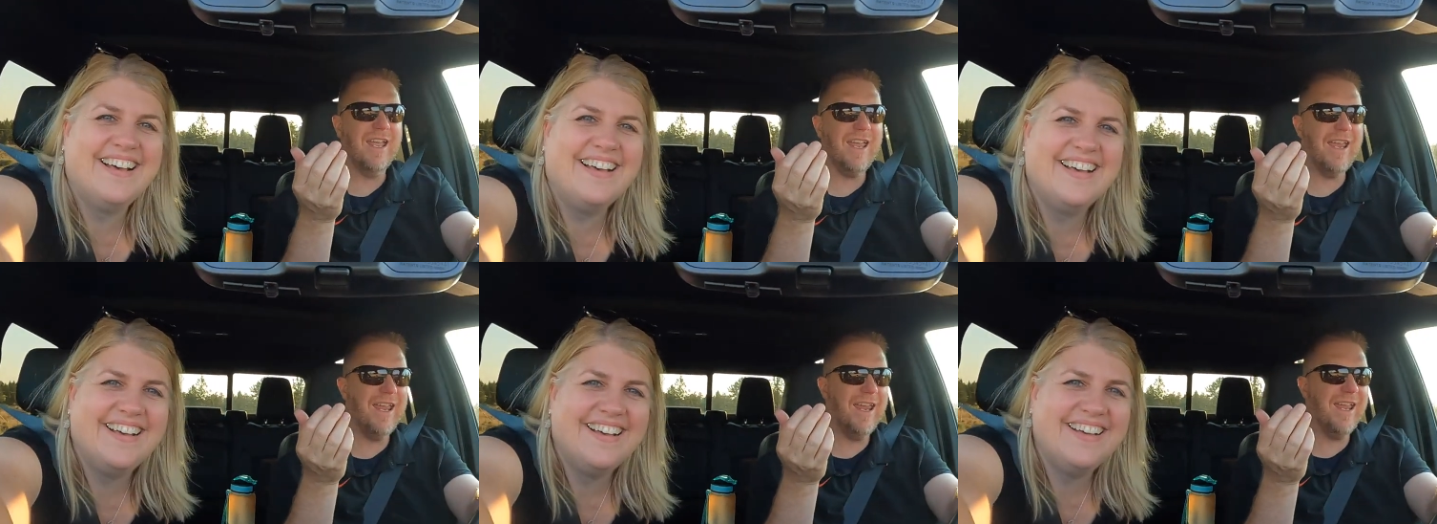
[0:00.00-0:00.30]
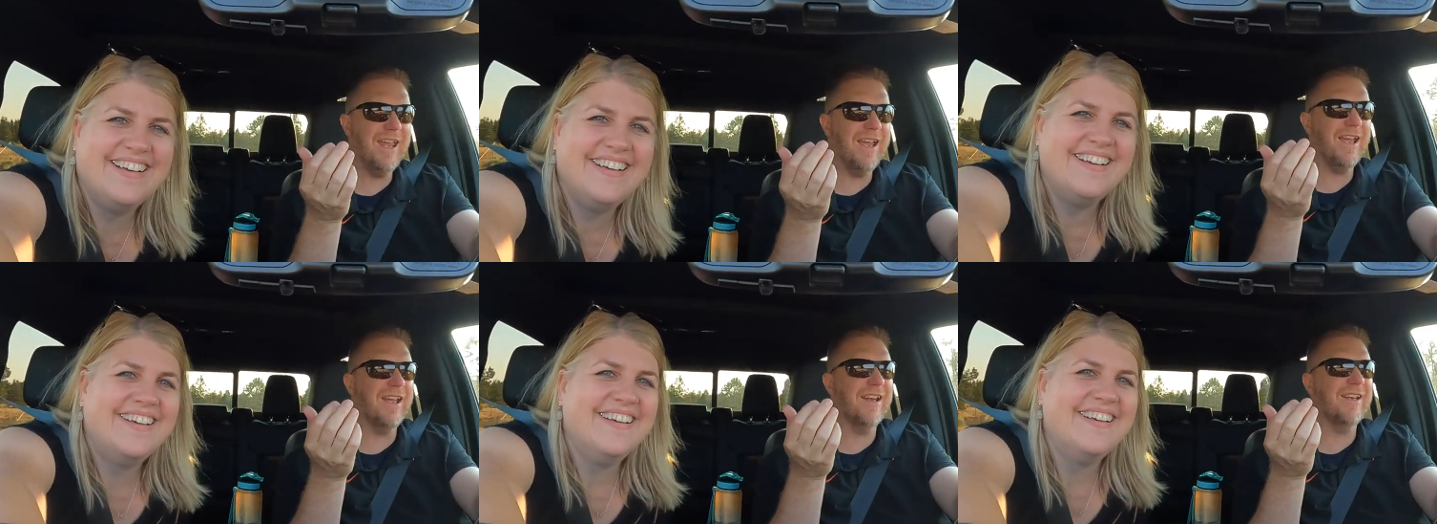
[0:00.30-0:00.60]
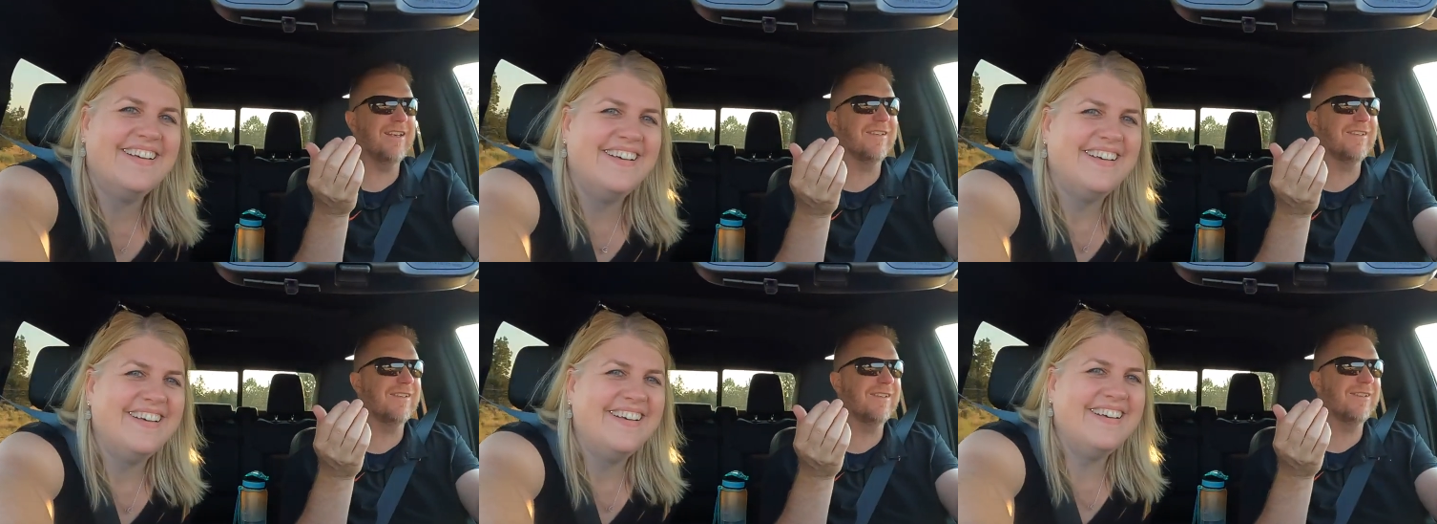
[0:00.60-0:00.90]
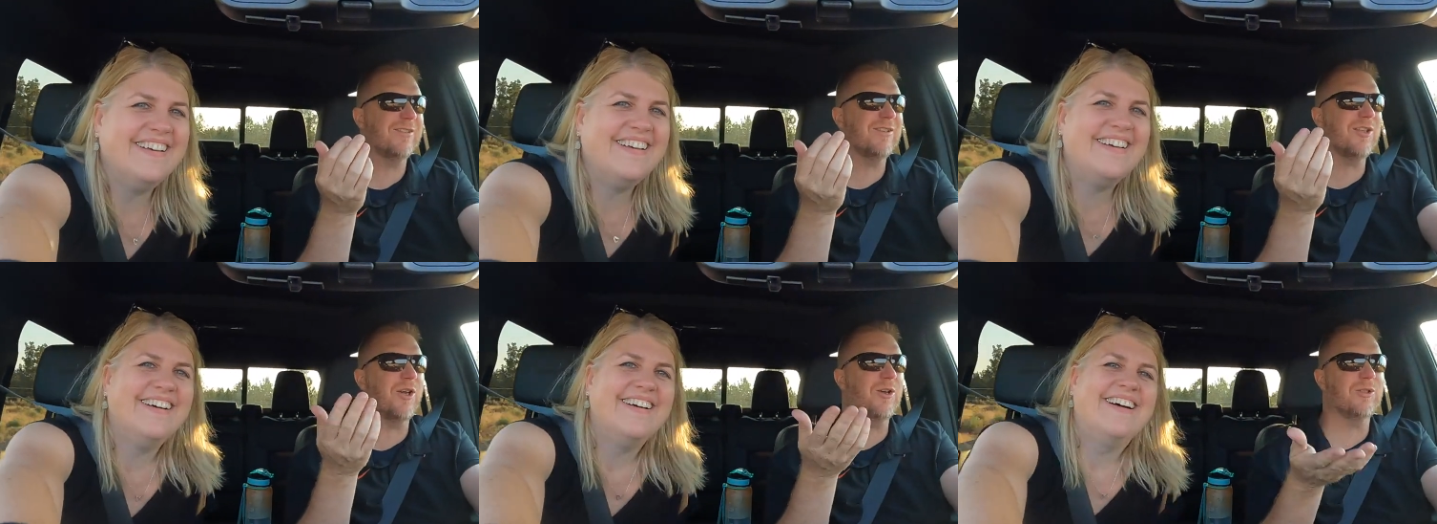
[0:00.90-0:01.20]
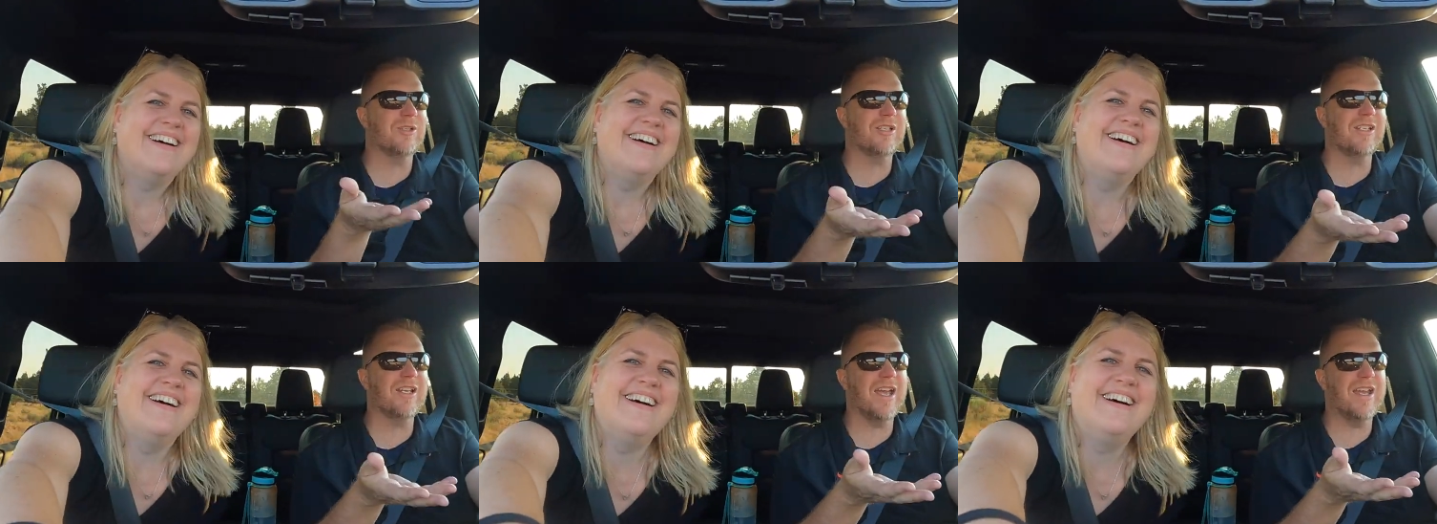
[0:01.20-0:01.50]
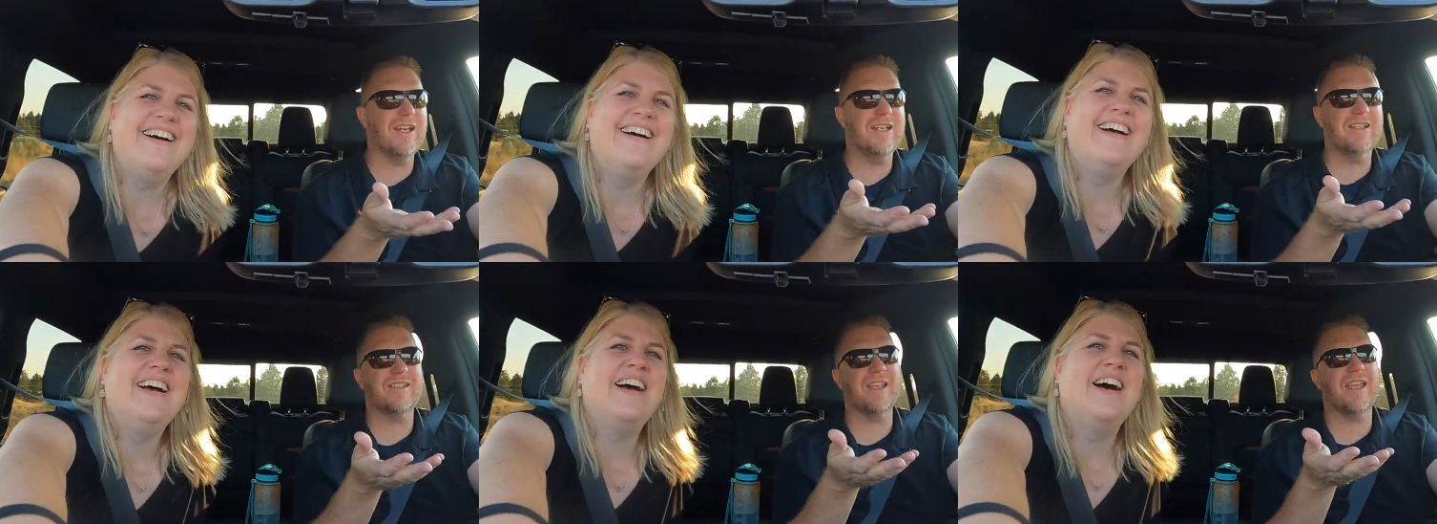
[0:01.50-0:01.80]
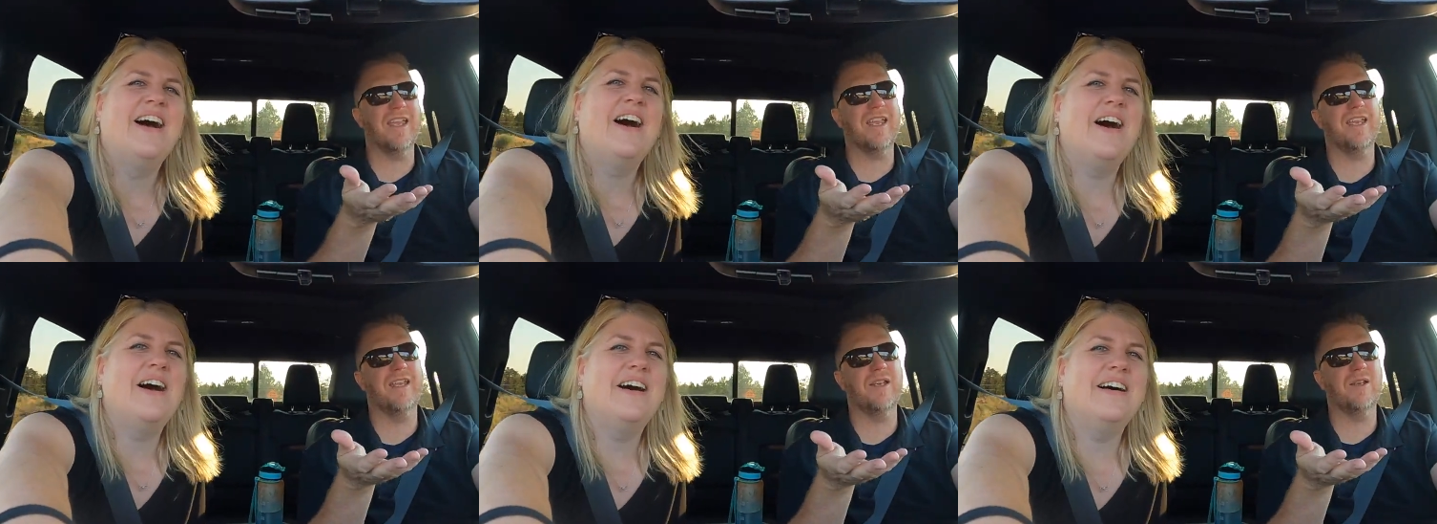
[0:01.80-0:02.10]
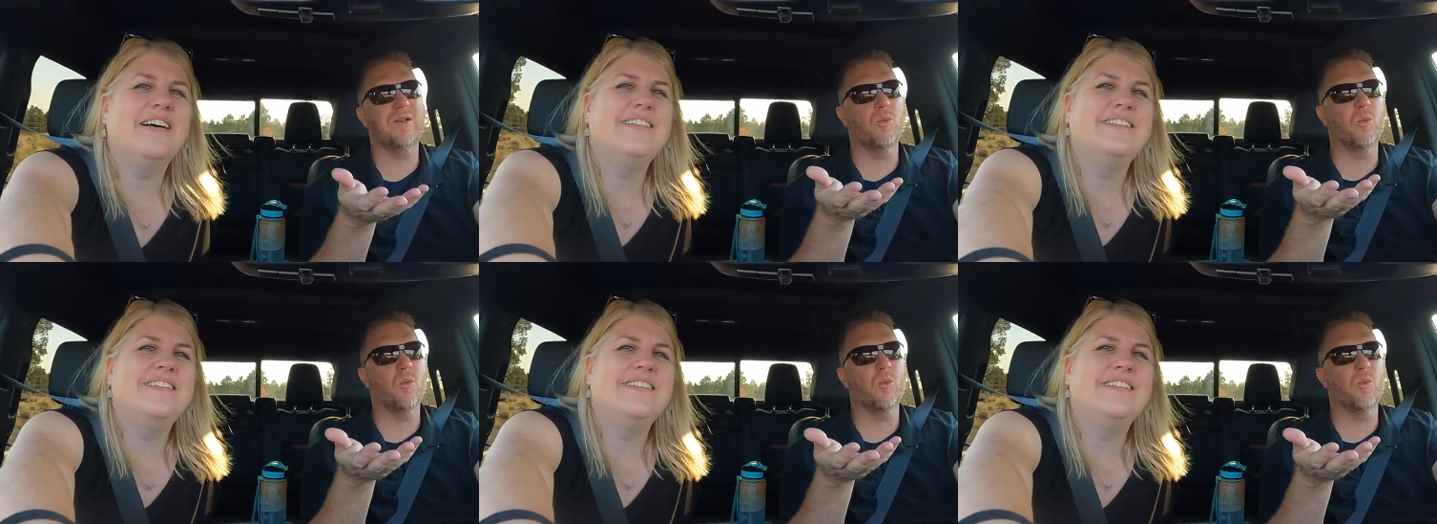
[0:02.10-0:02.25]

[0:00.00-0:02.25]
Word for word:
Speaker 1: And so tonight is a